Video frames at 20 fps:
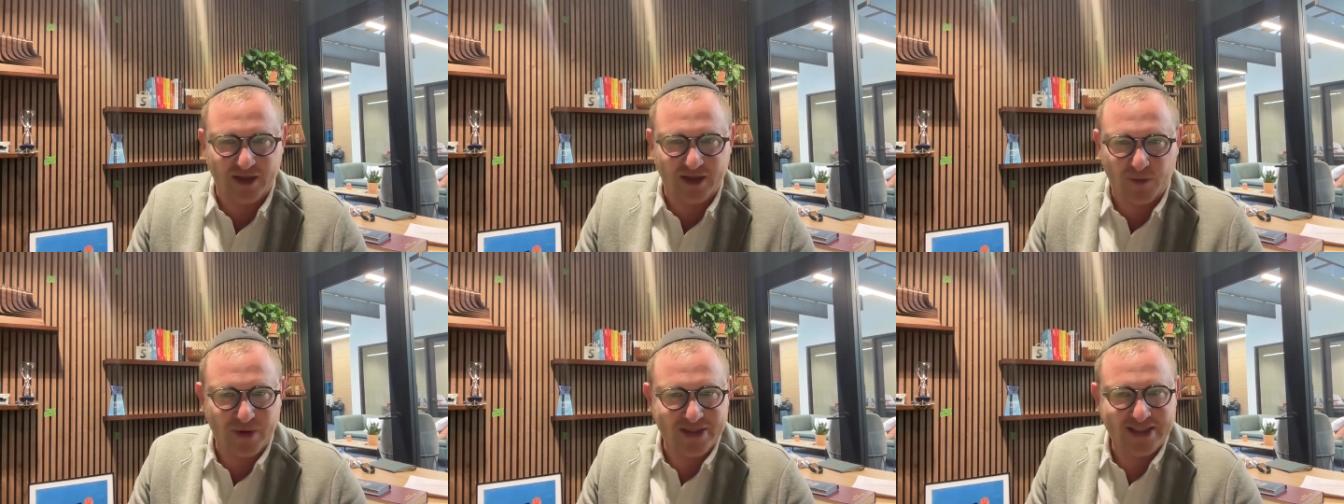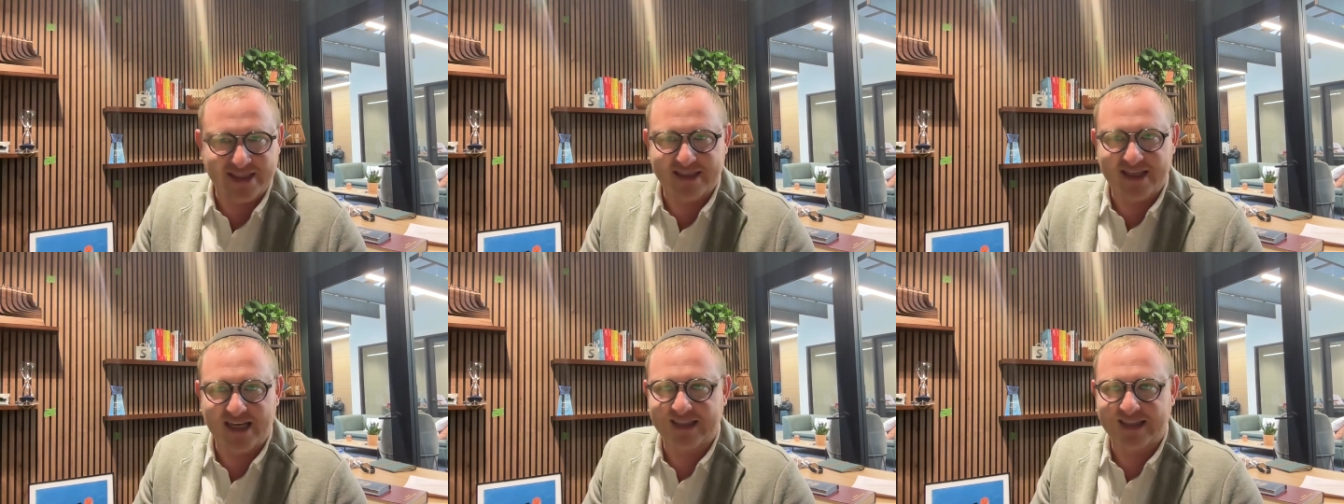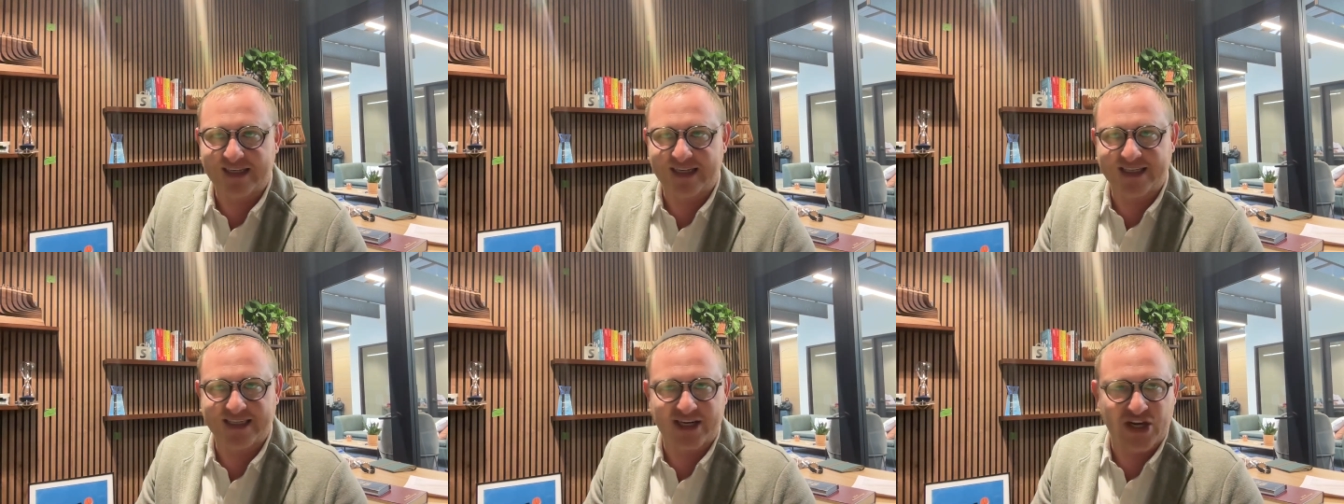Like, what's this
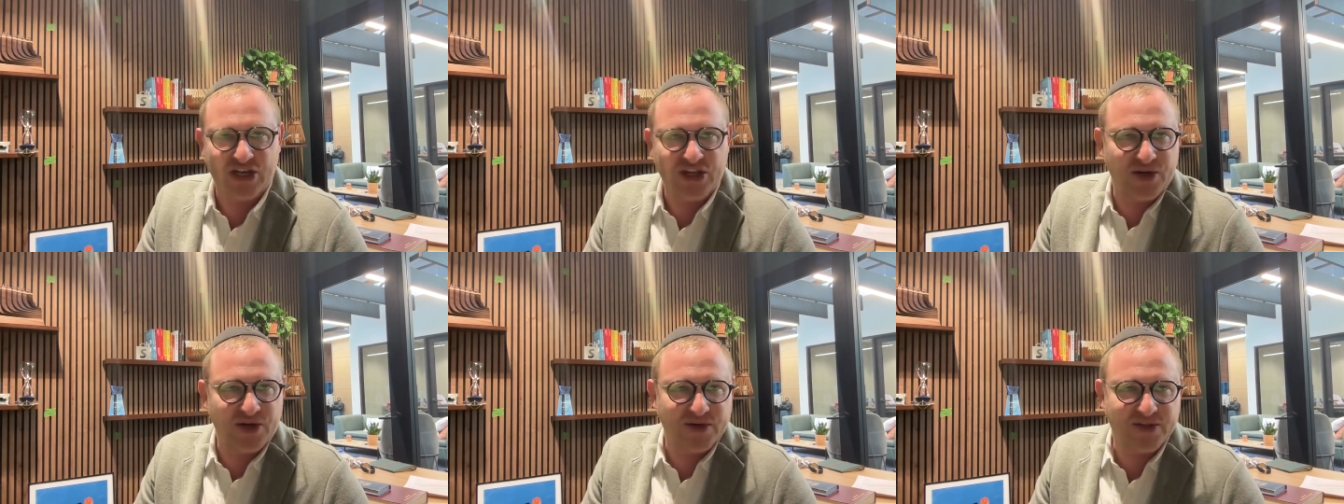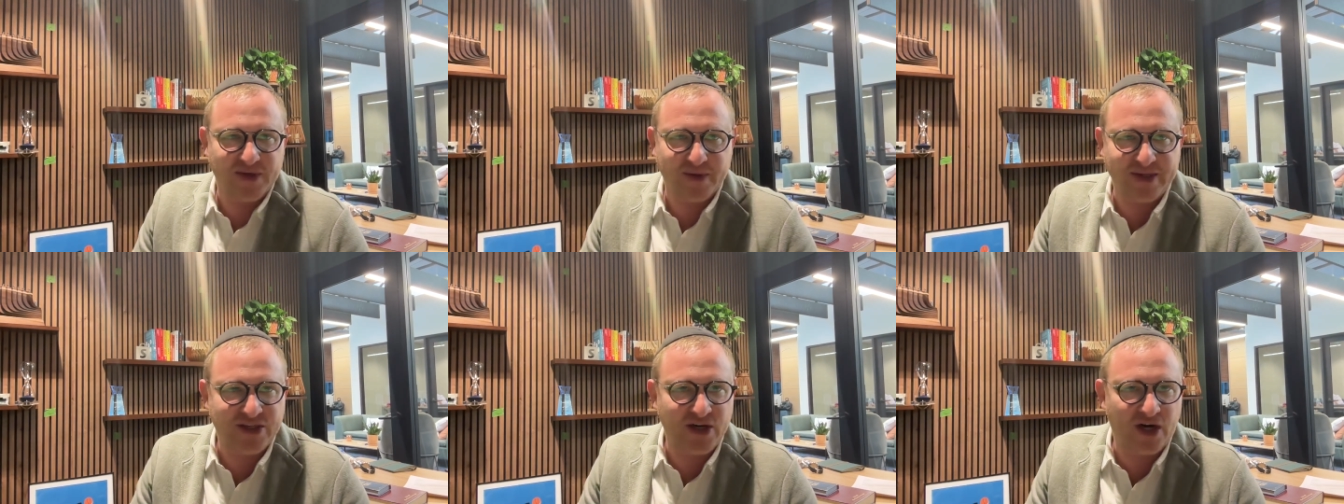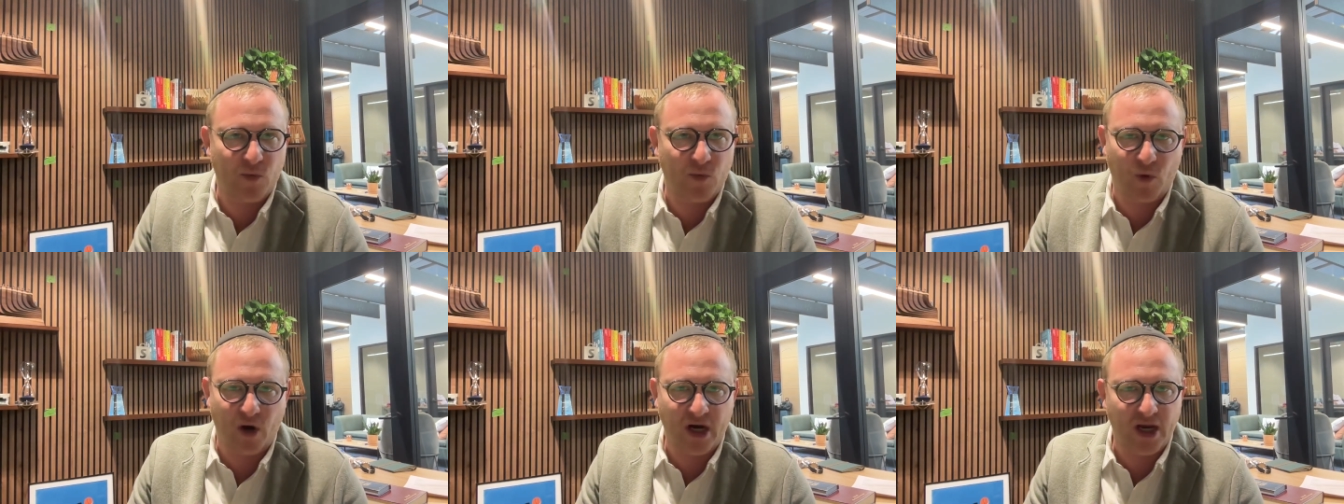next thing he's going to do? So he
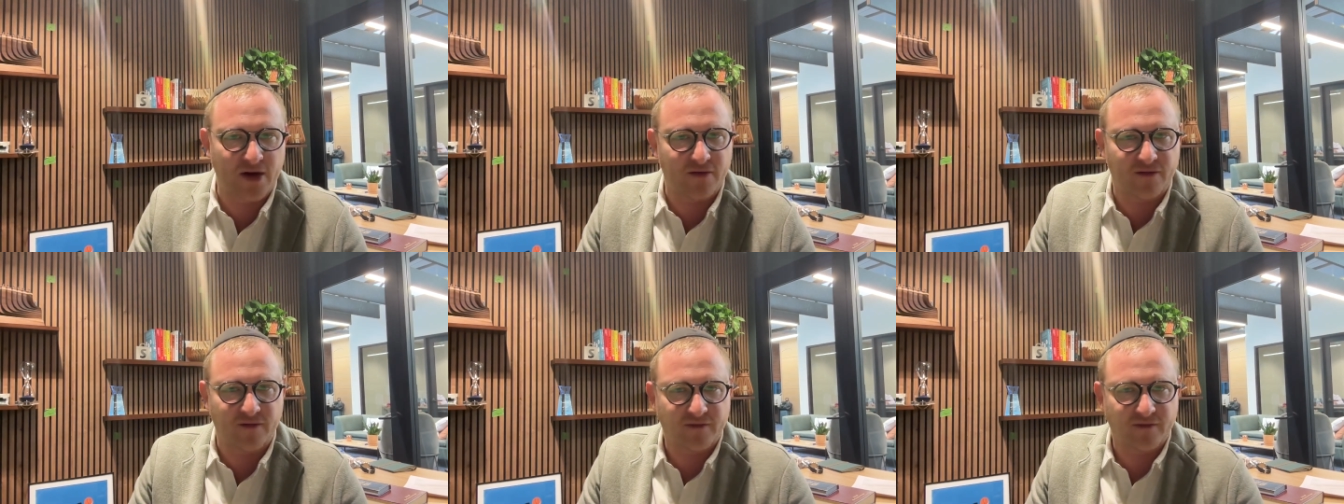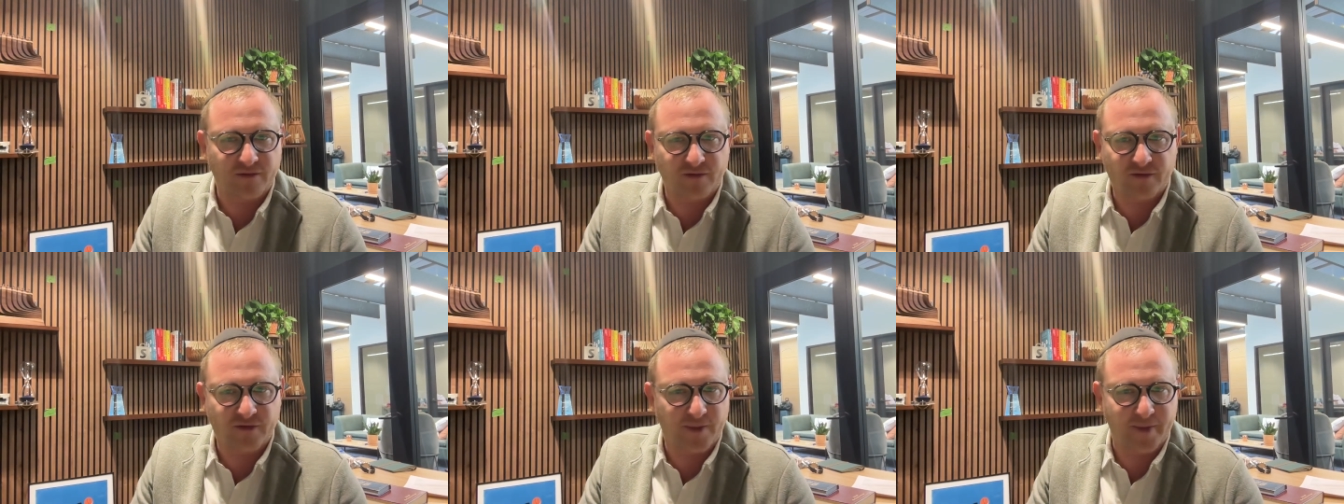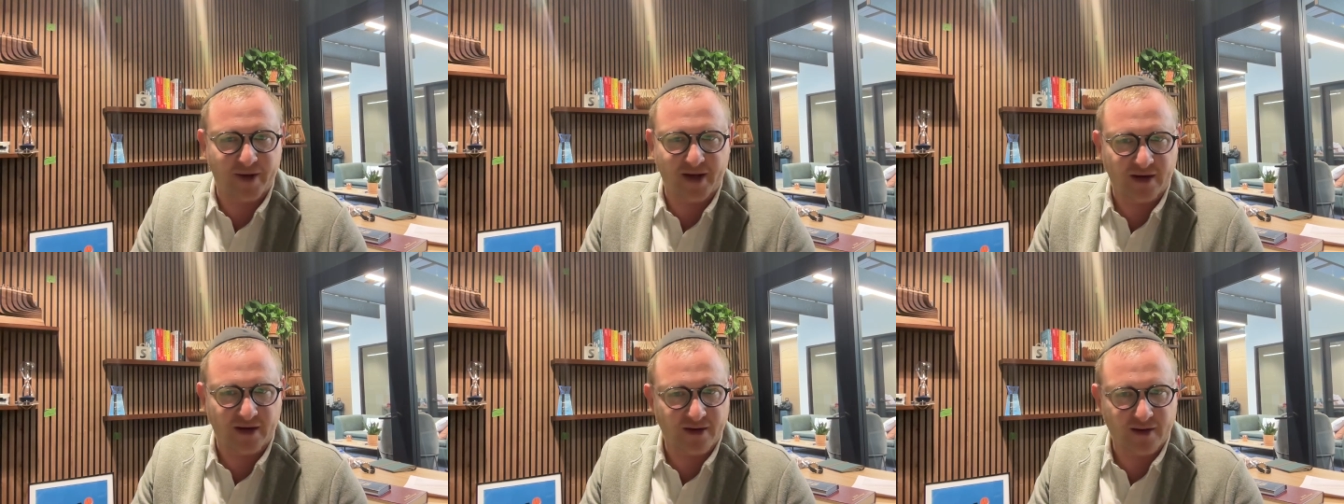started working for
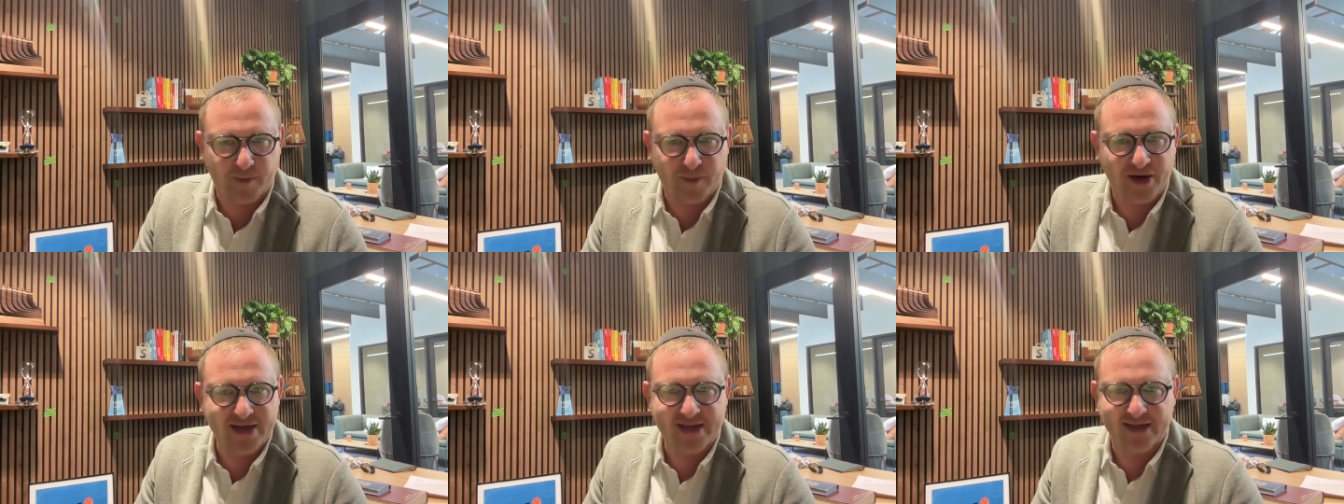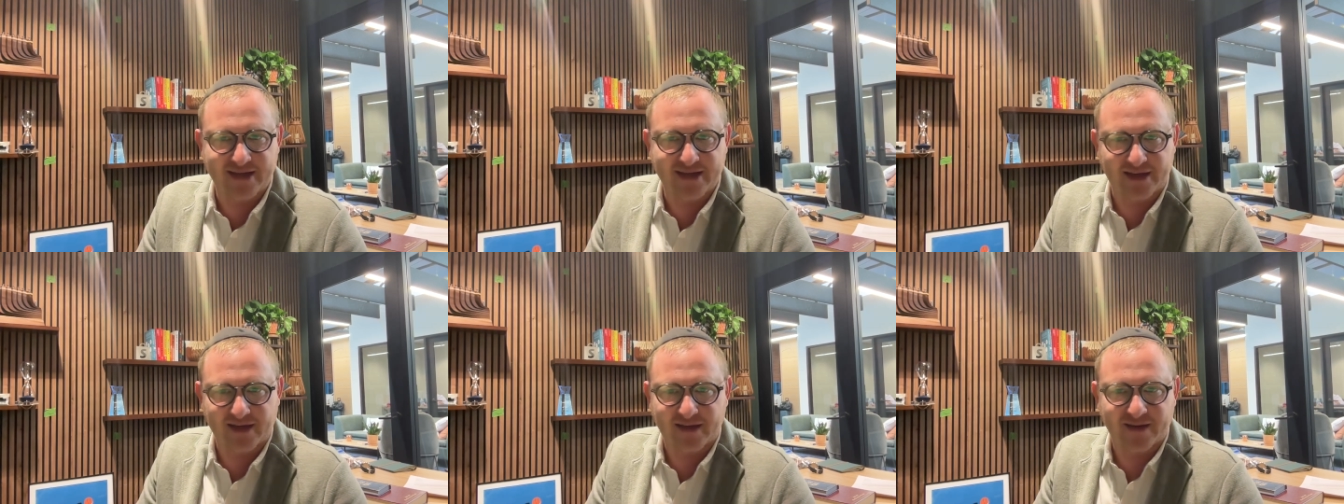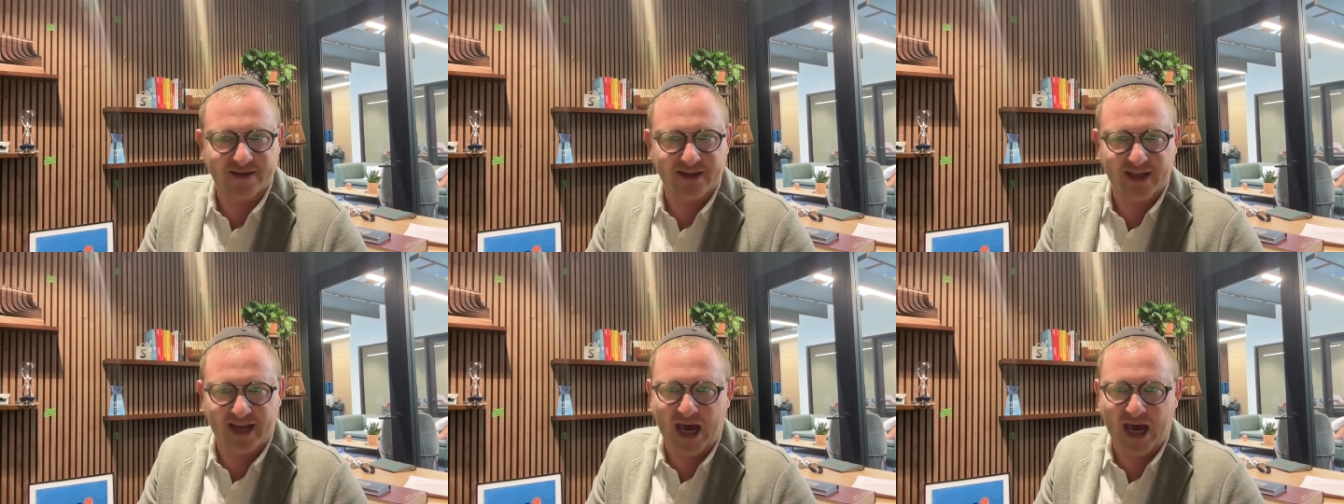me, apprenticing.
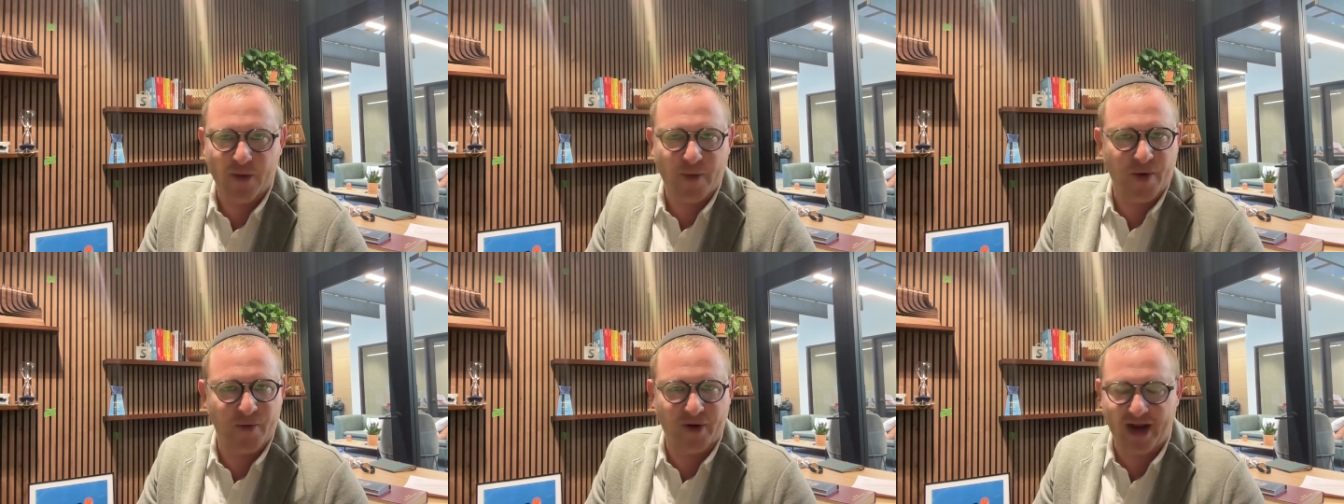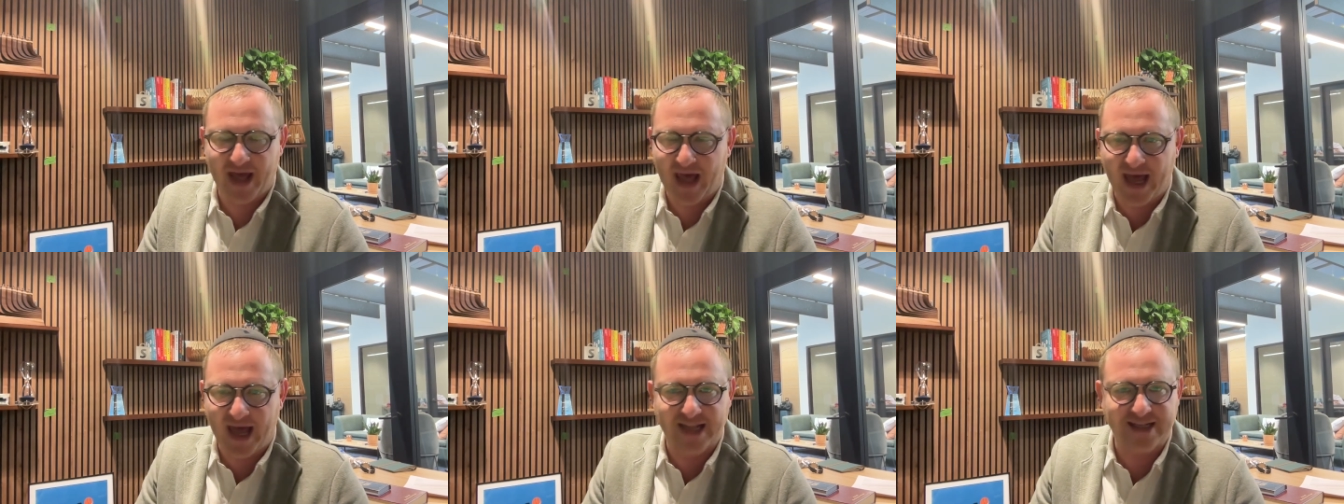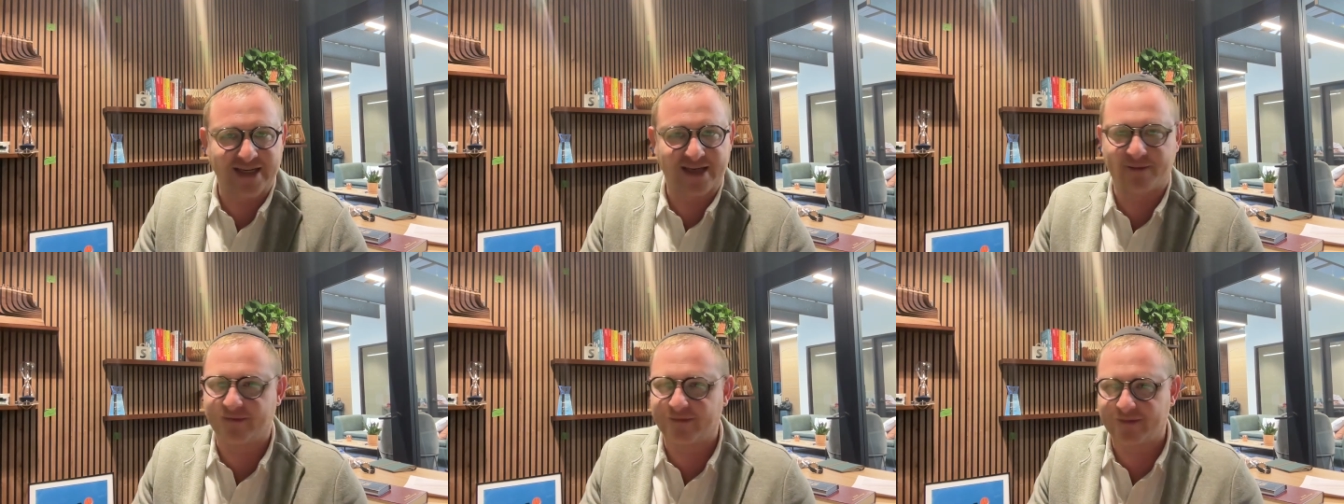Like, how do I run
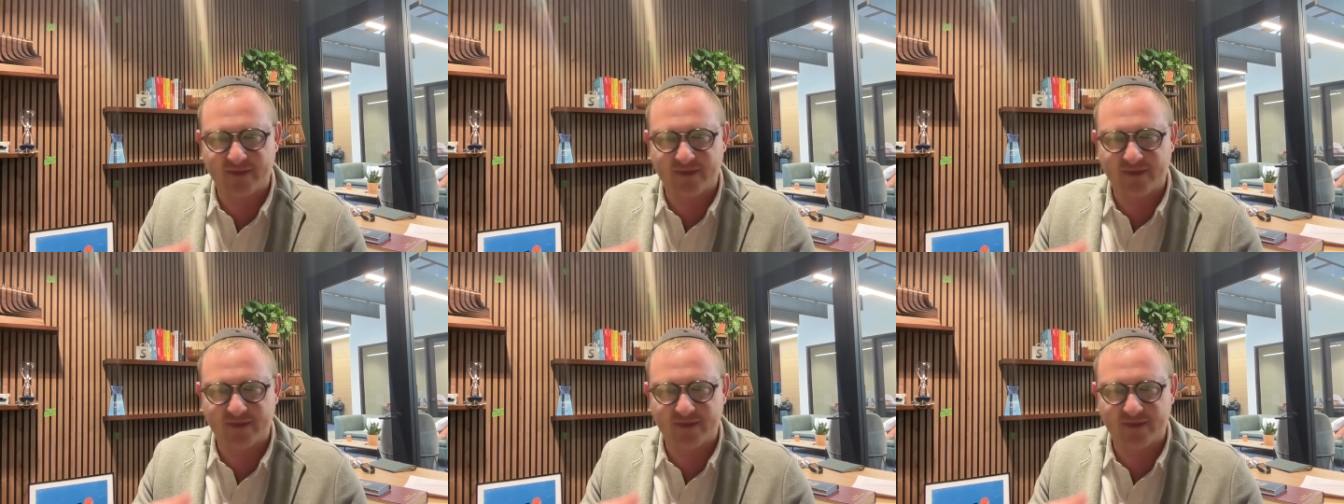ads and